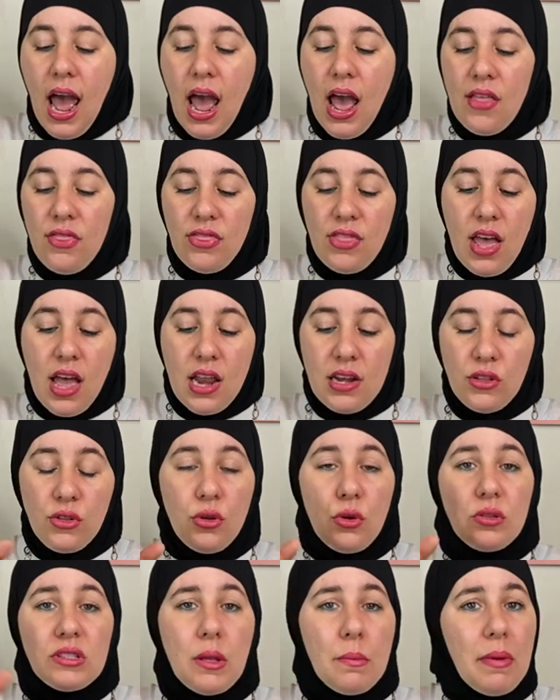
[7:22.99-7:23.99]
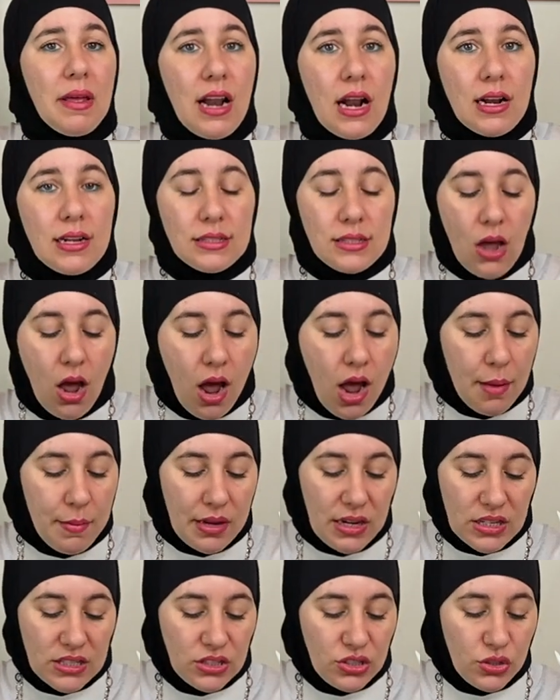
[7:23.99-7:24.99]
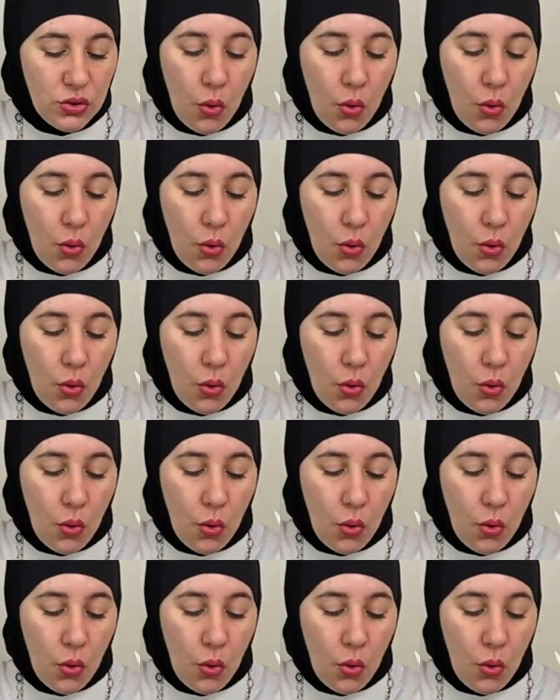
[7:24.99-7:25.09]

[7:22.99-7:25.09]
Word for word: and then use a bit at a time and just